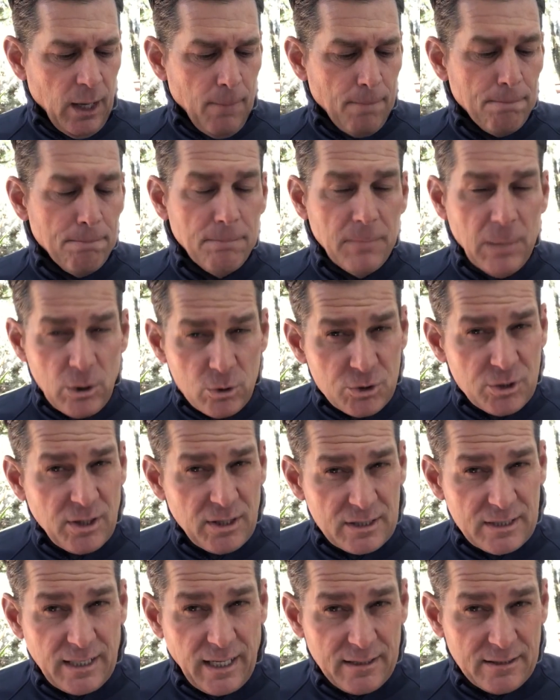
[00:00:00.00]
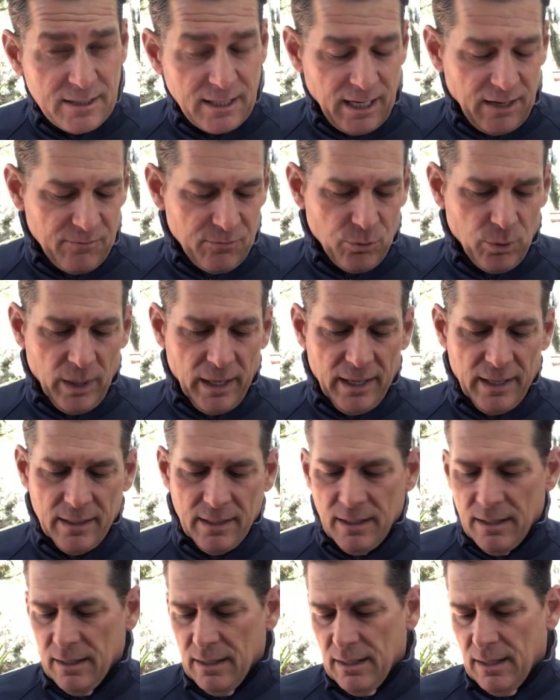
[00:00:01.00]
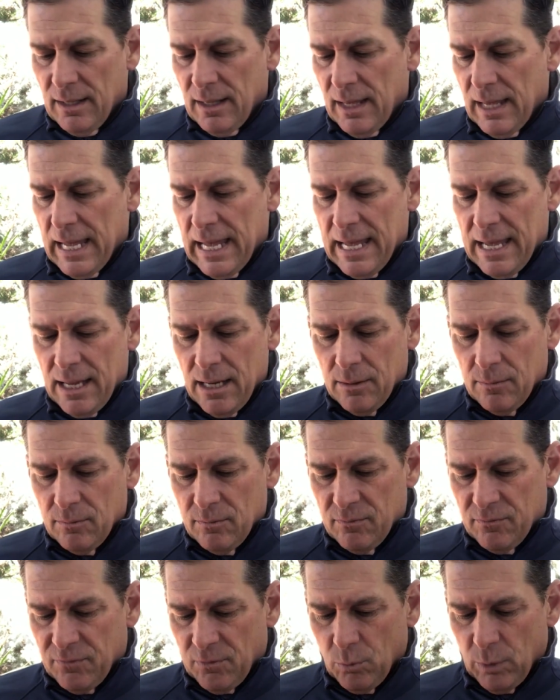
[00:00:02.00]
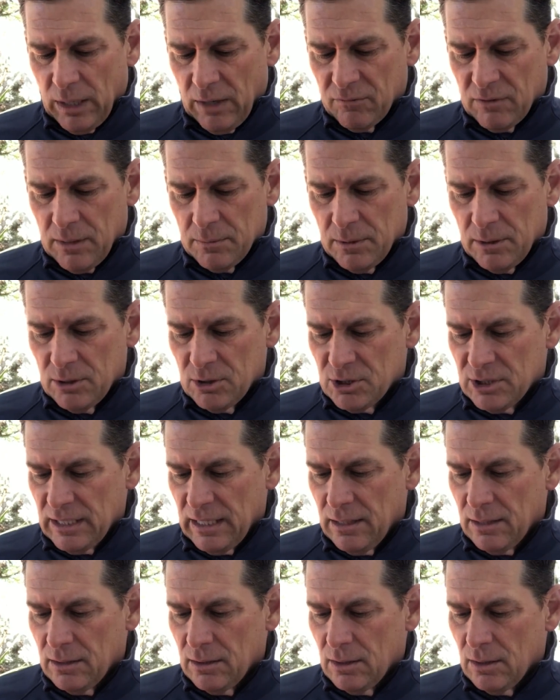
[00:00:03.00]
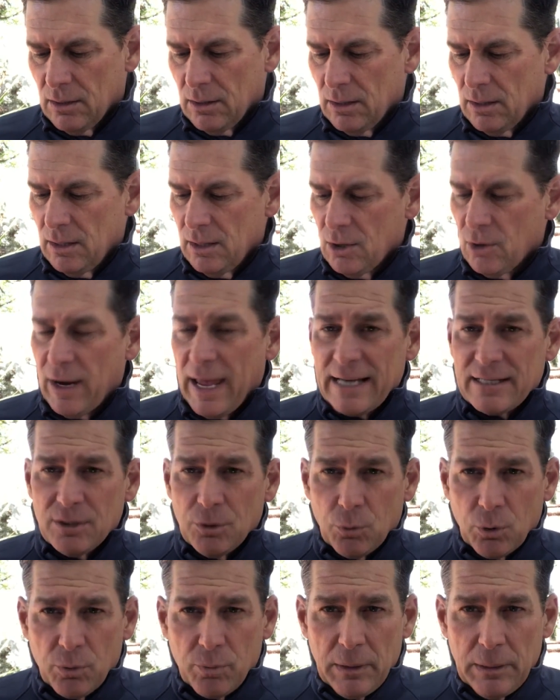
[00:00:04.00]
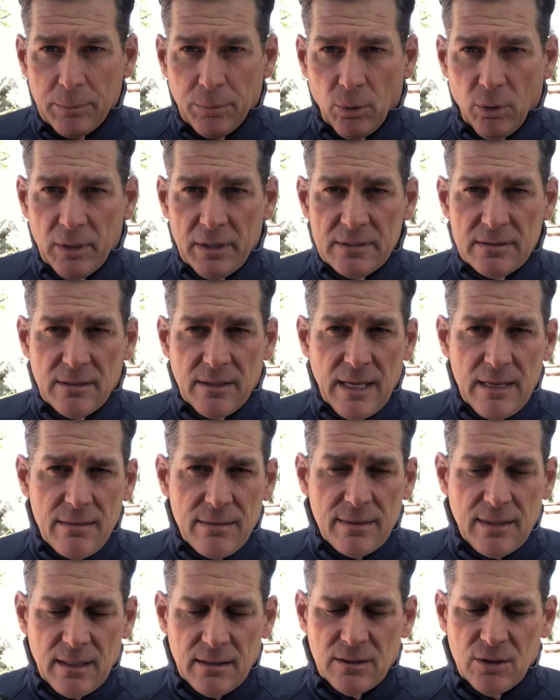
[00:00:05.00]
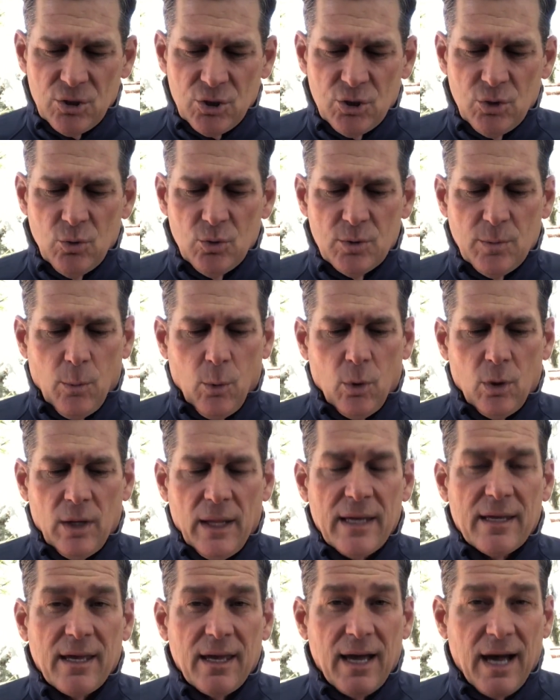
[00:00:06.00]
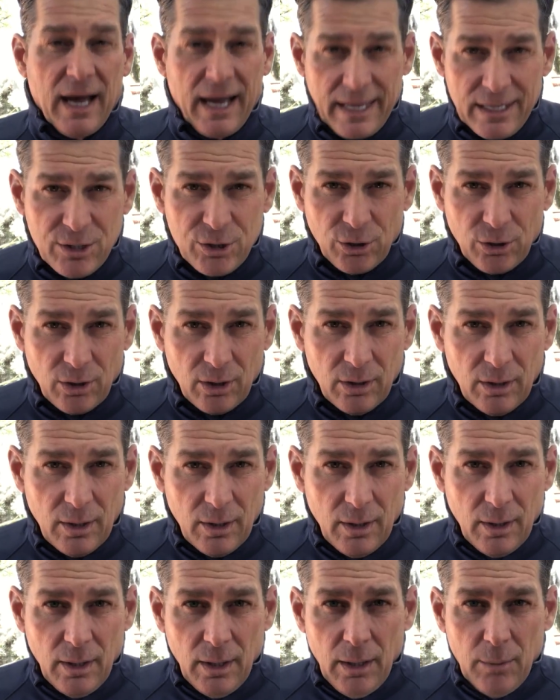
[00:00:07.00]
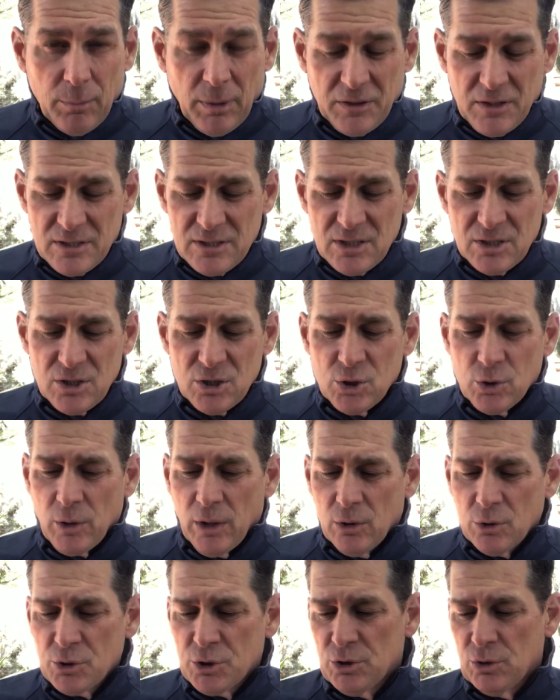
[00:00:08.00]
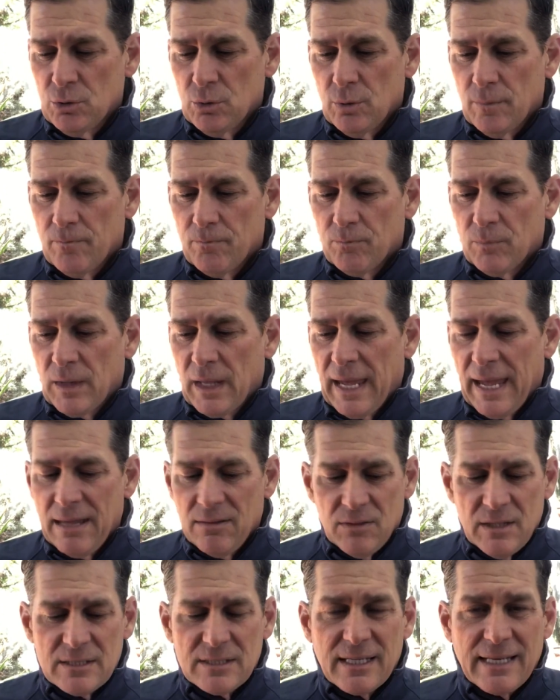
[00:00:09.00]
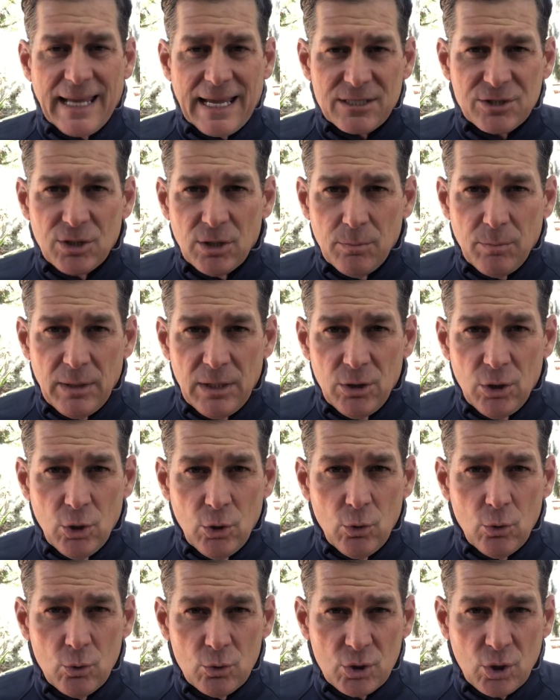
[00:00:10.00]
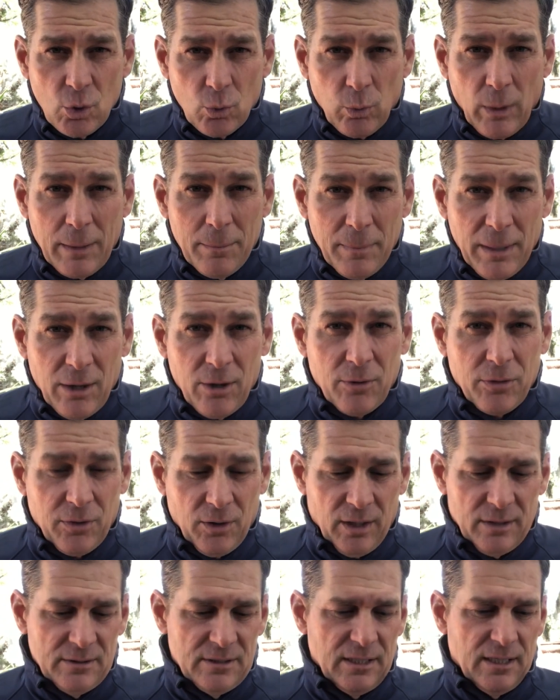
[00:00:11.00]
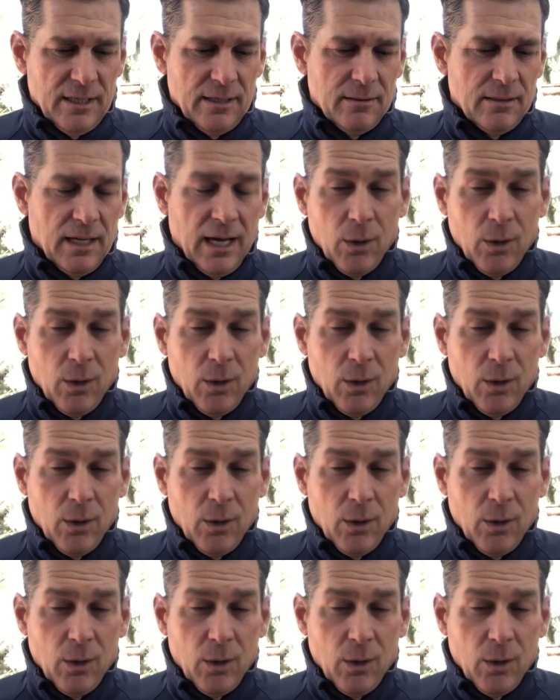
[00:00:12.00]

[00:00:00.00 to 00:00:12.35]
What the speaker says: Most of the sites that I've read, and from what I've come to understand interacting with people, is they think this shoe is more like a hiker. But this is a trail shoe, and this can actually be used to run marathons in.